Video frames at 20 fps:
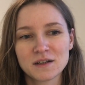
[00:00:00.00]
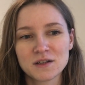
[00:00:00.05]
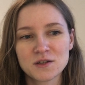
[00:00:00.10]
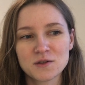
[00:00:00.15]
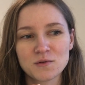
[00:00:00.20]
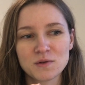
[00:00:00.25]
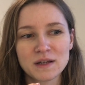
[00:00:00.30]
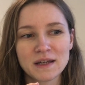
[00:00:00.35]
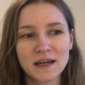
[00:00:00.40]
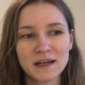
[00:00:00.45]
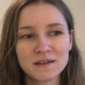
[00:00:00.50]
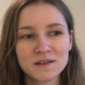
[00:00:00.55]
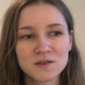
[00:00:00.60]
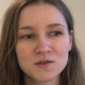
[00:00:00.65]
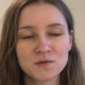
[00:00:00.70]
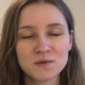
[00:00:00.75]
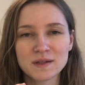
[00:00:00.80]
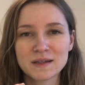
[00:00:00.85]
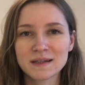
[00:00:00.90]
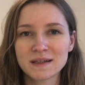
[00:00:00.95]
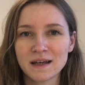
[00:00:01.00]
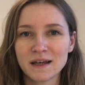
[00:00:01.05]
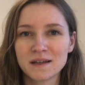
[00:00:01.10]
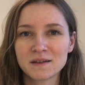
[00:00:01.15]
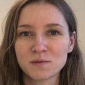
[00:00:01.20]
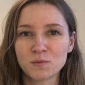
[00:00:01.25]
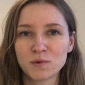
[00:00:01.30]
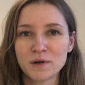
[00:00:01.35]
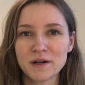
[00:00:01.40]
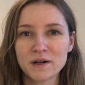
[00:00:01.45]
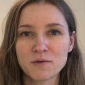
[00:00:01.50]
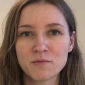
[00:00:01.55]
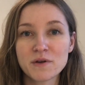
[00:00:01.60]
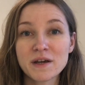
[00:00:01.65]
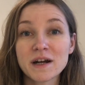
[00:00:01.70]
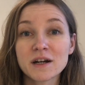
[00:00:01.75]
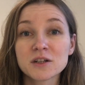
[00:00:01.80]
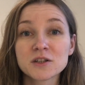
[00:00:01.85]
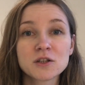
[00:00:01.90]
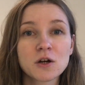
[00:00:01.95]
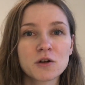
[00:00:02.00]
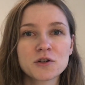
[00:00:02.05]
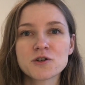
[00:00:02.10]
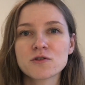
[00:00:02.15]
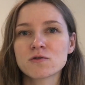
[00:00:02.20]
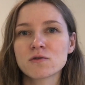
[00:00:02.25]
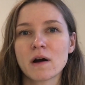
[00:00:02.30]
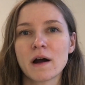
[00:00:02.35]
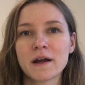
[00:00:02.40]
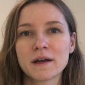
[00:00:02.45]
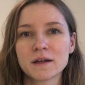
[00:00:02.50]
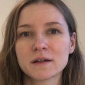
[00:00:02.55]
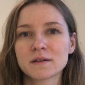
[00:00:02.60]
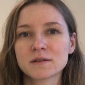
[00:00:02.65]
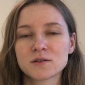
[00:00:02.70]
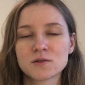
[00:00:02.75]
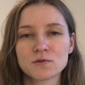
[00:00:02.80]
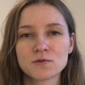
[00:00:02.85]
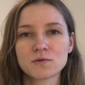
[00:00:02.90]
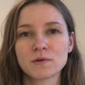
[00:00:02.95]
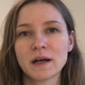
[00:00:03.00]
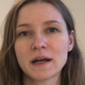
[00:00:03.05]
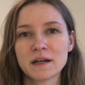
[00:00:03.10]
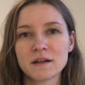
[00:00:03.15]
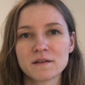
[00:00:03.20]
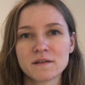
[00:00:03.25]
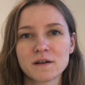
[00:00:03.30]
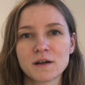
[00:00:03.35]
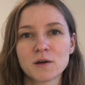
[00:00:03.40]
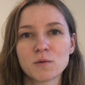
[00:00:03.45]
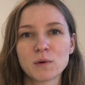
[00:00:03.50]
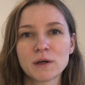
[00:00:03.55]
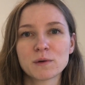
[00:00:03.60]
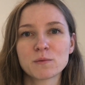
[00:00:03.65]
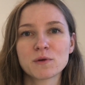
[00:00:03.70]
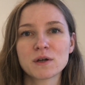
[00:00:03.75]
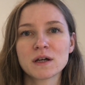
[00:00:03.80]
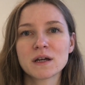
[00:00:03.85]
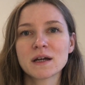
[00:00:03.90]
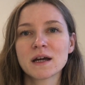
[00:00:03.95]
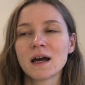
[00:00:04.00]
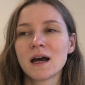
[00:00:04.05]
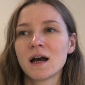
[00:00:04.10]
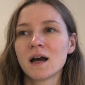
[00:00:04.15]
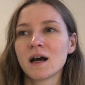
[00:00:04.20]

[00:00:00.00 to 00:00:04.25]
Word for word: to get to state where we are not trying to do anything, when we